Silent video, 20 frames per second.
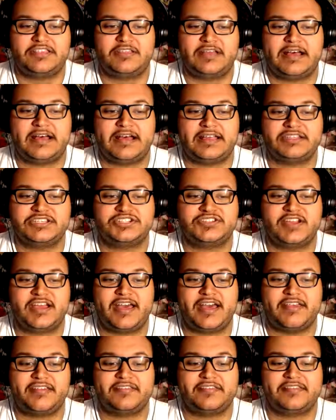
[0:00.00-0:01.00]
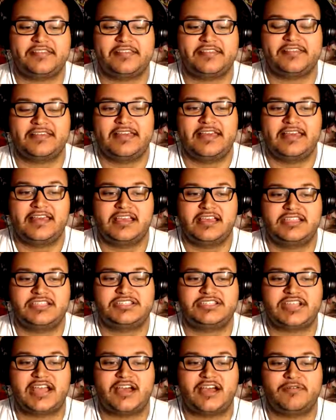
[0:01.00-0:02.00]
Undress?
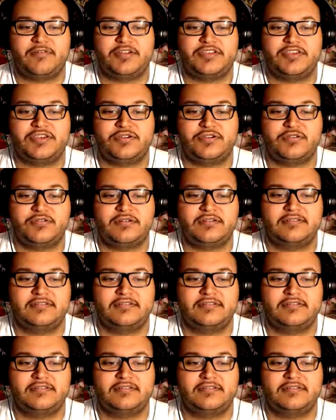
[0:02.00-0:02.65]
Shower you?